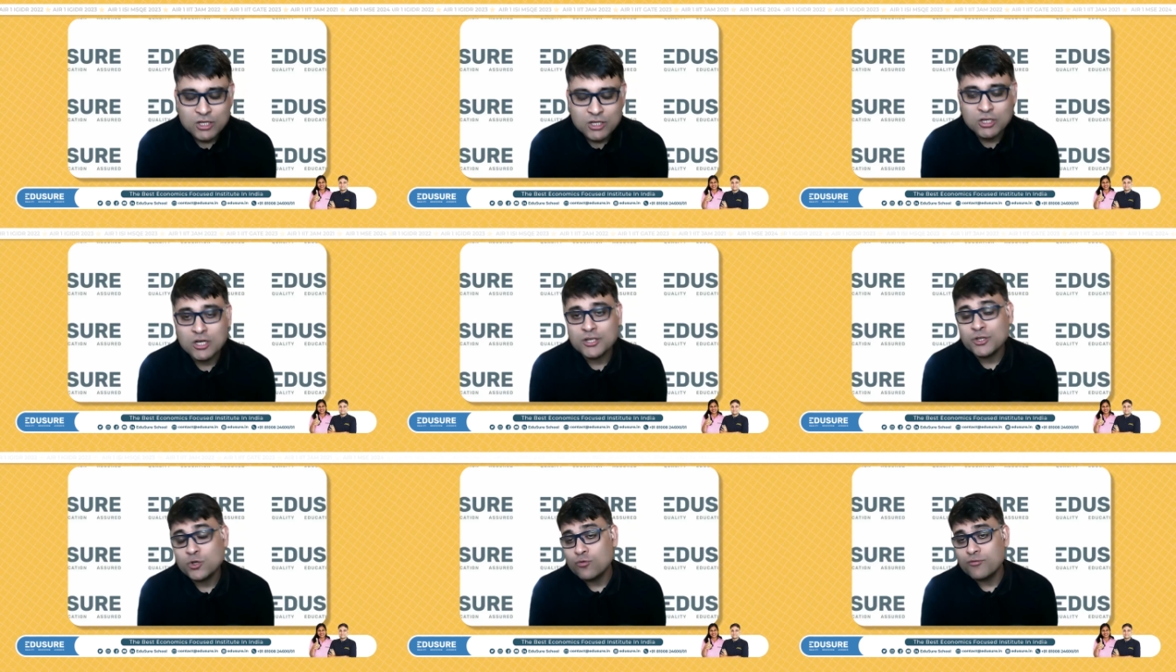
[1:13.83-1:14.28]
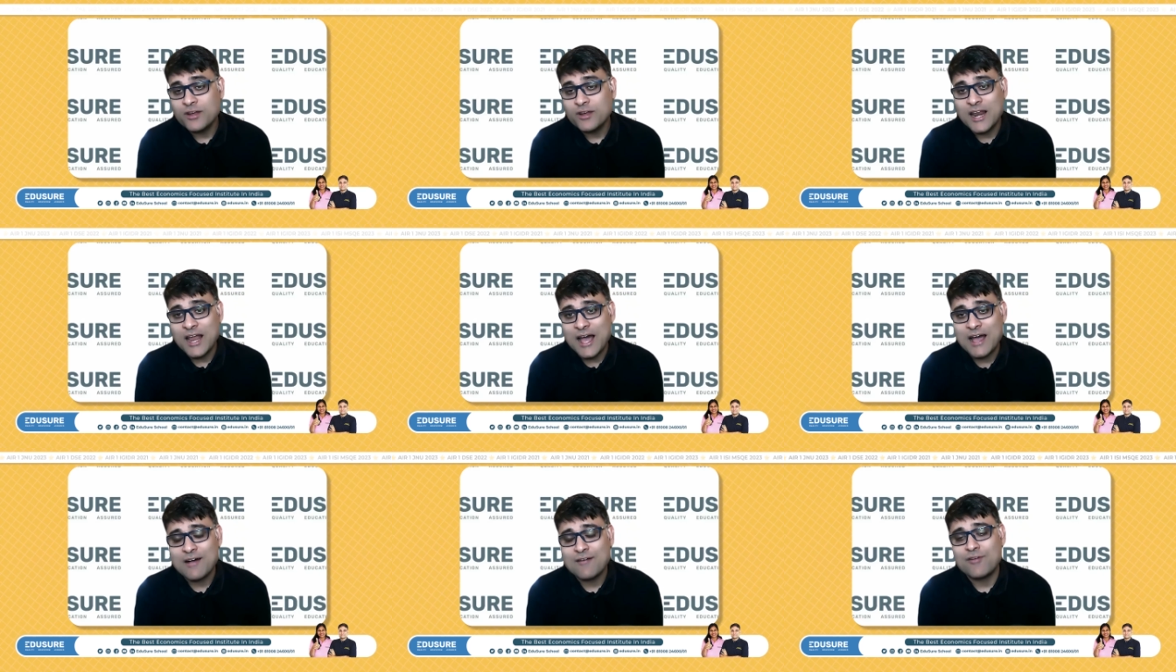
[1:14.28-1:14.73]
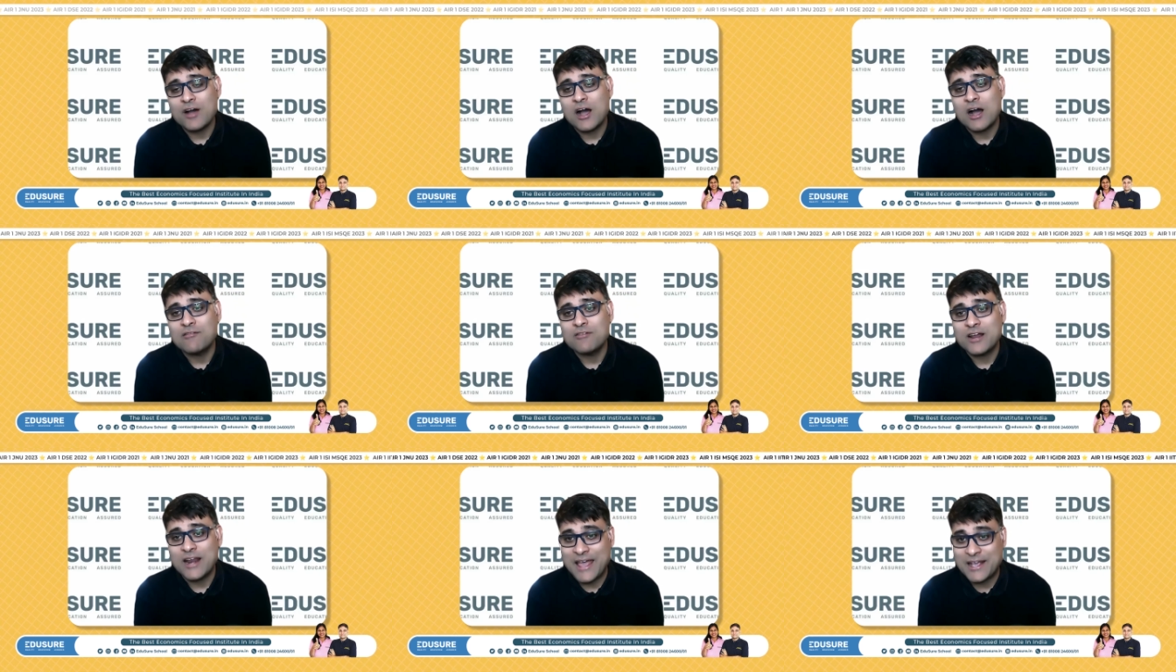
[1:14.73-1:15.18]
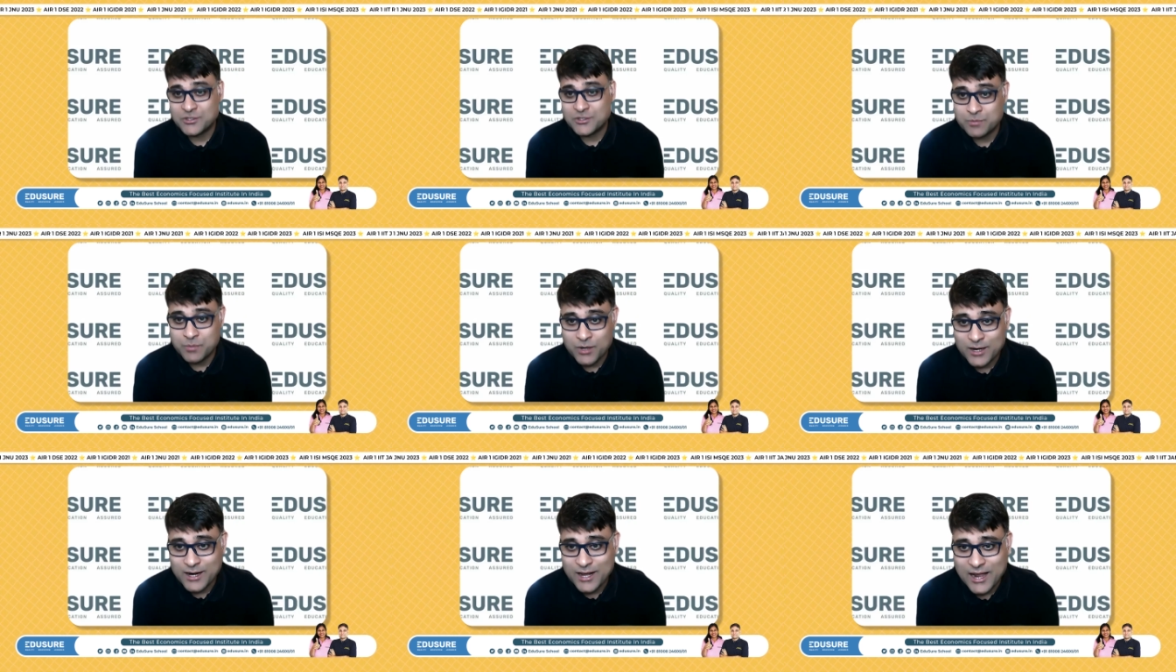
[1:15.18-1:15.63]
Uh, you will have our
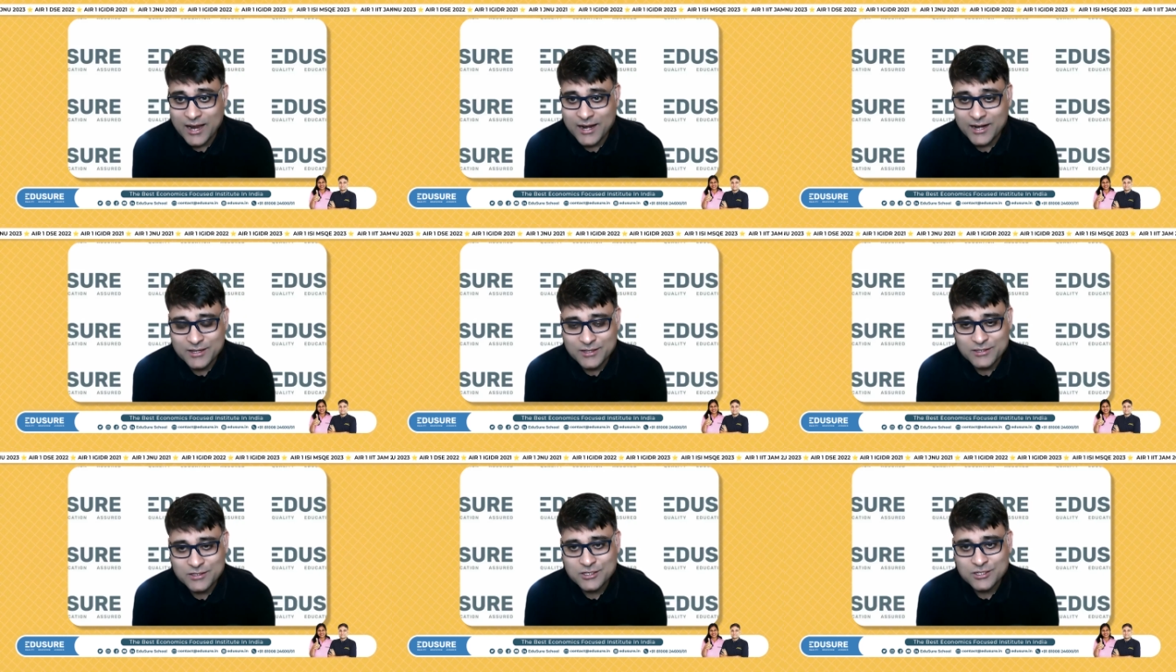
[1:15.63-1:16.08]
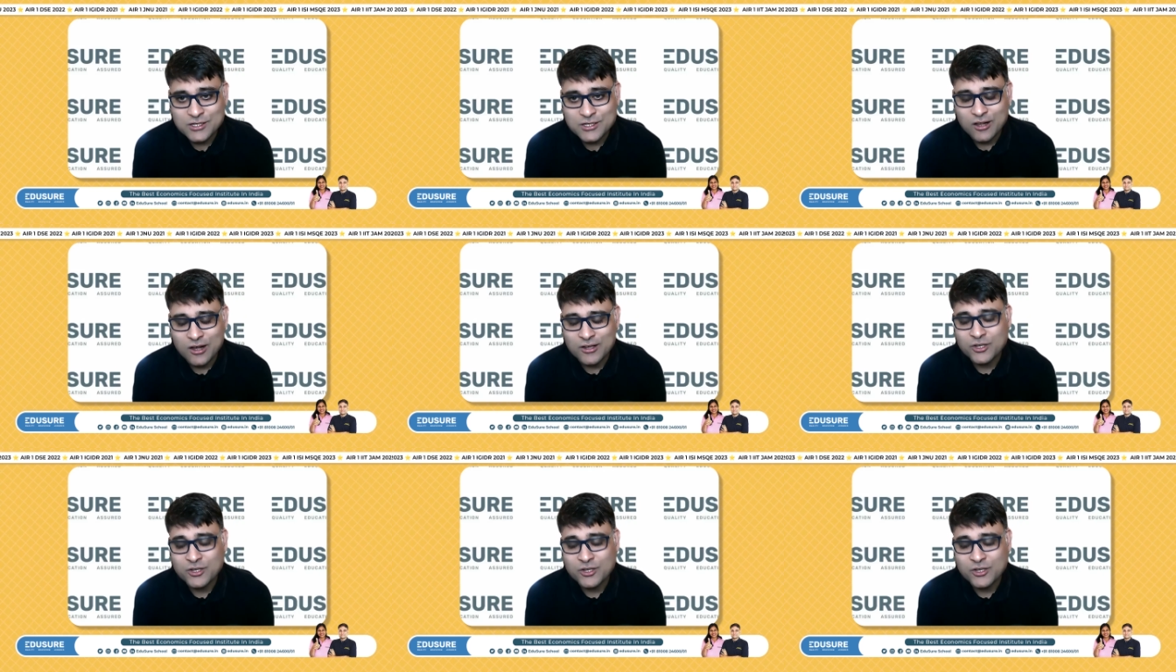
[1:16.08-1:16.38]
expert guidance.